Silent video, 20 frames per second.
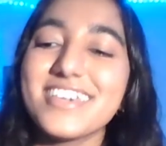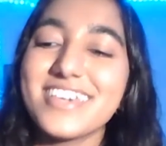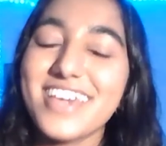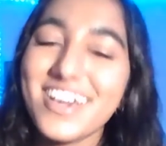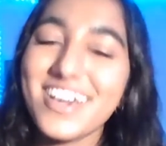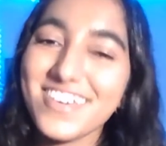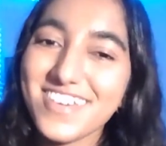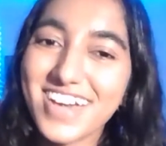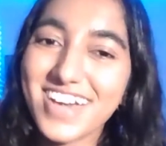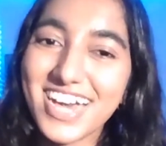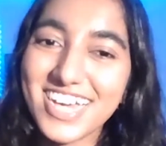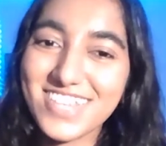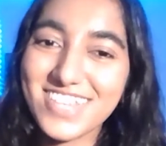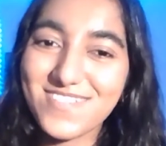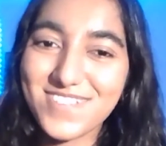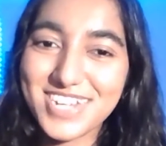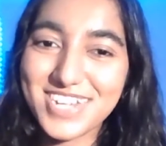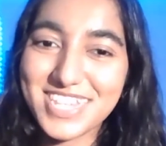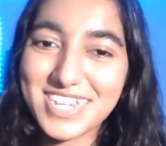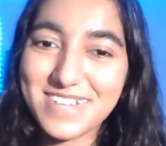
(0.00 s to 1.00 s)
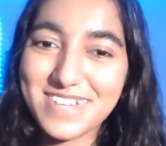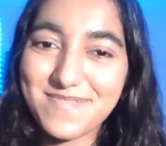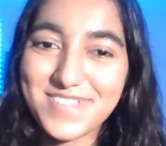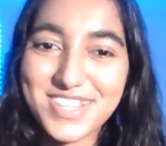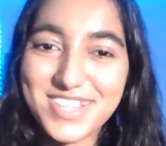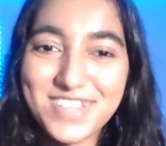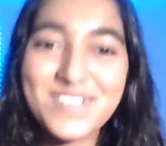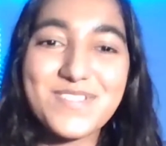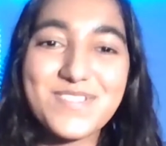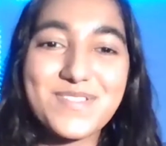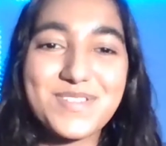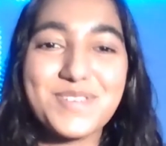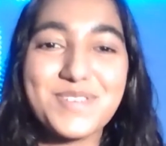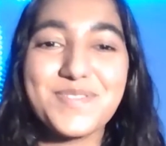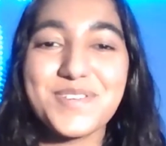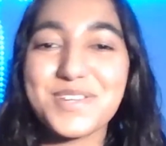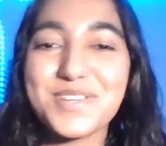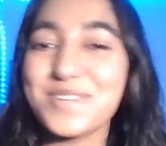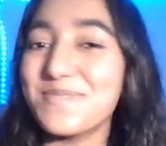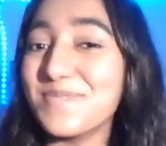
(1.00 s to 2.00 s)
Yo you guys, what is up? It's Julie.
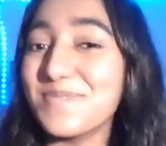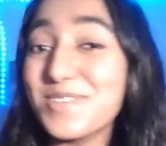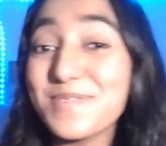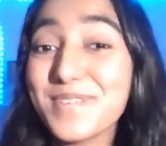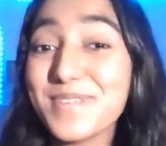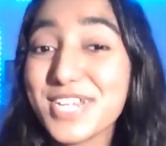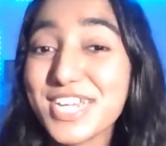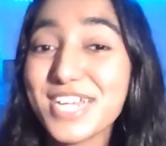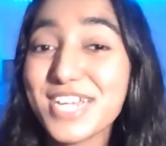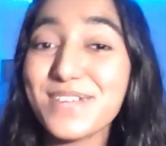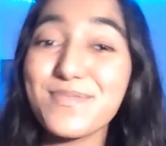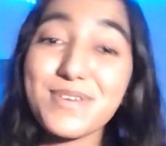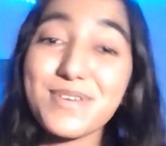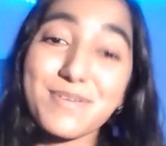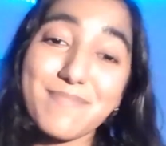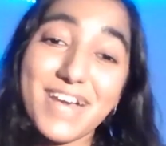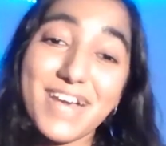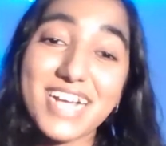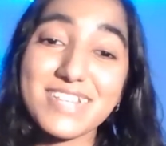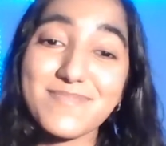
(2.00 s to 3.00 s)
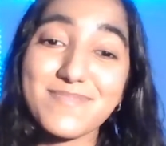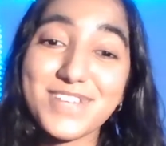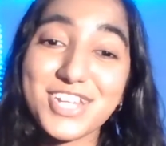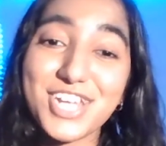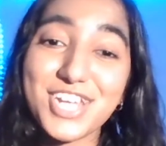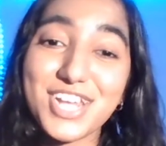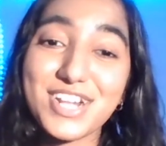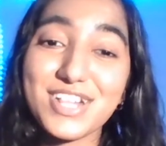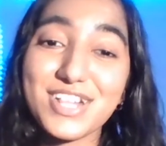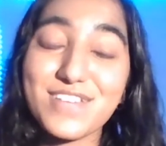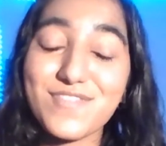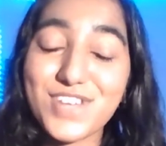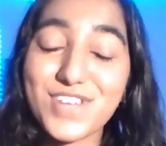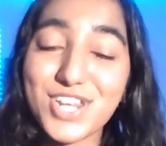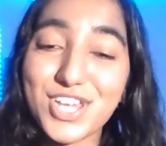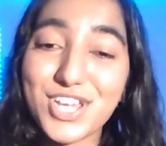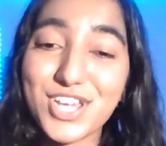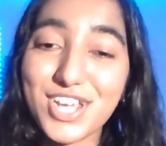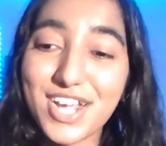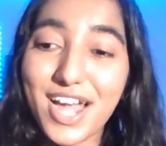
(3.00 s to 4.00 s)
Welcome to my channel. Welcome back to my channel. If you're
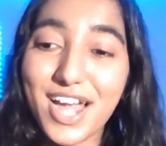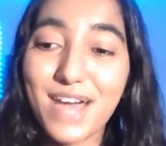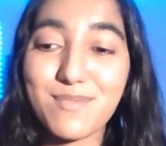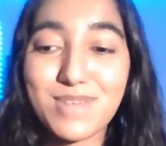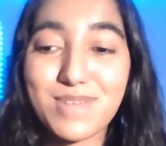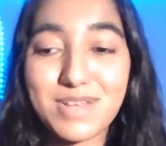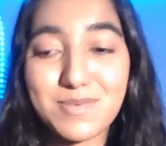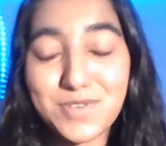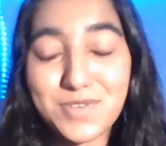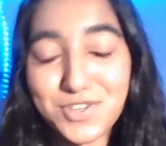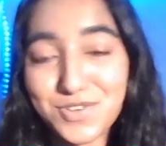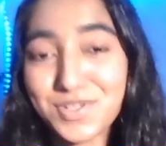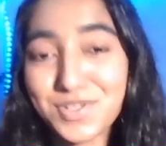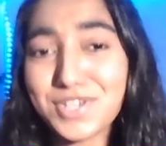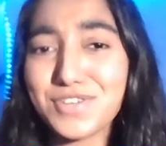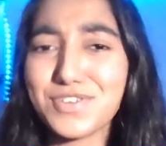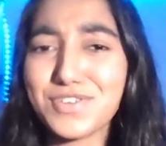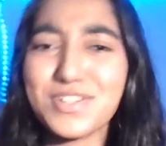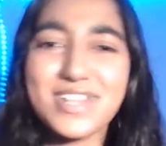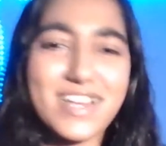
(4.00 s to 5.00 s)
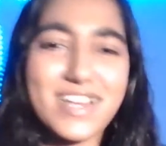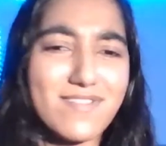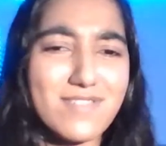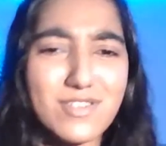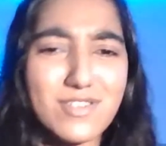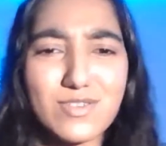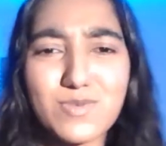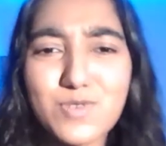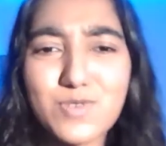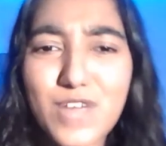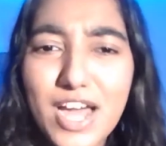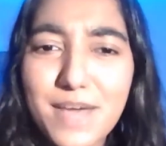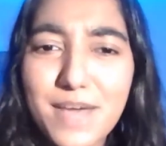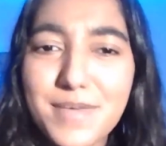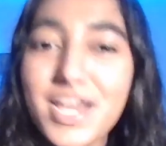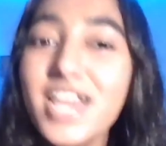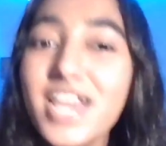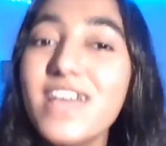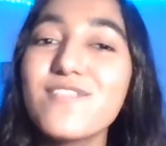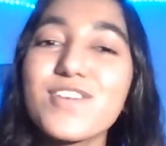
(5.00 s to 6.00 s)
new here, hi, my name is Julie. You should definitely subscribe.
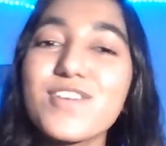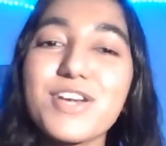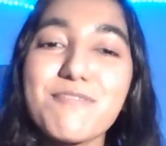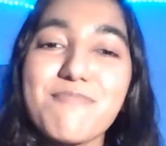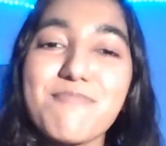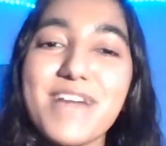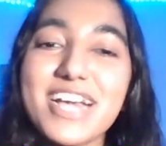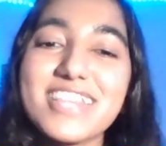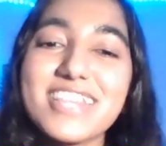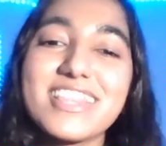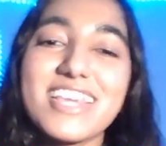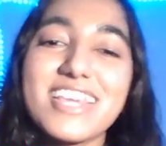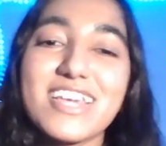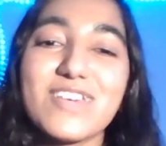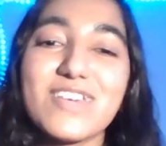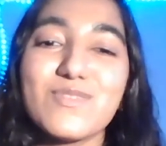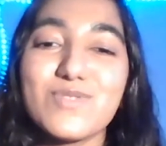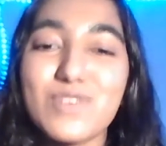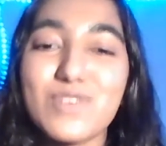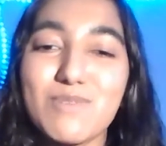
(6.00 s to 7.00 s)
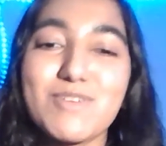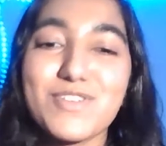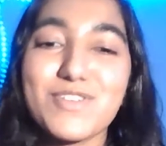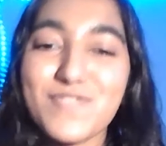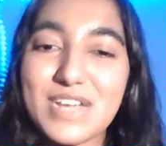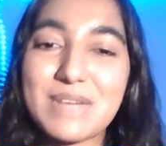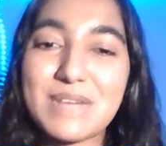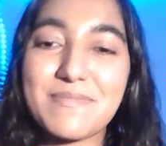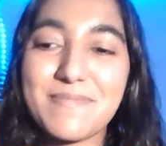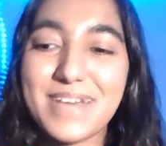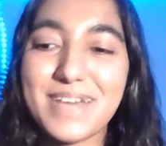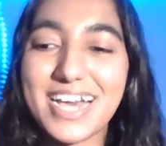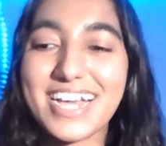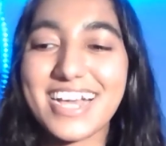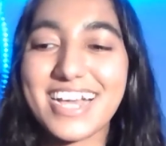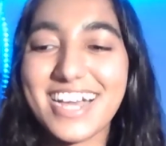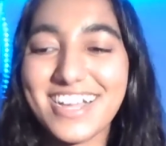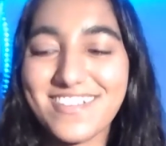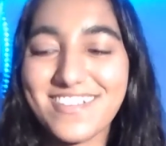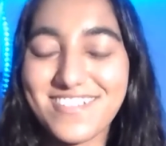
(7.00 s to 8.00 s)
If you come back and thank you so much for coming back.
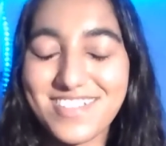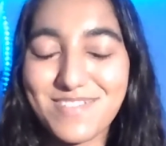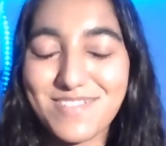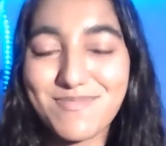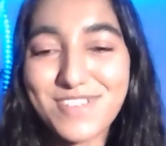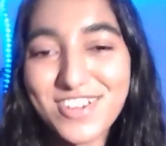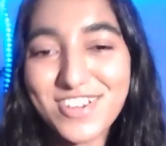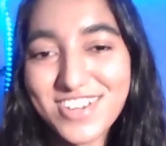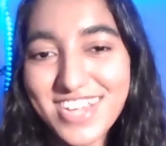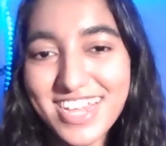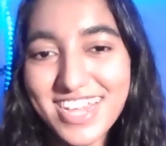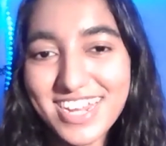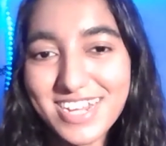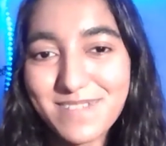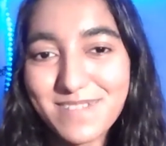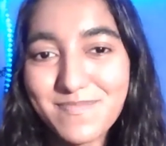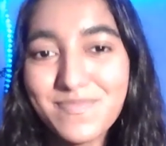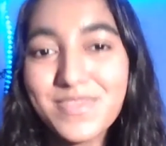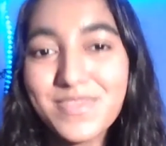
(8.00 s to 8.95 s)
I really appreciate it.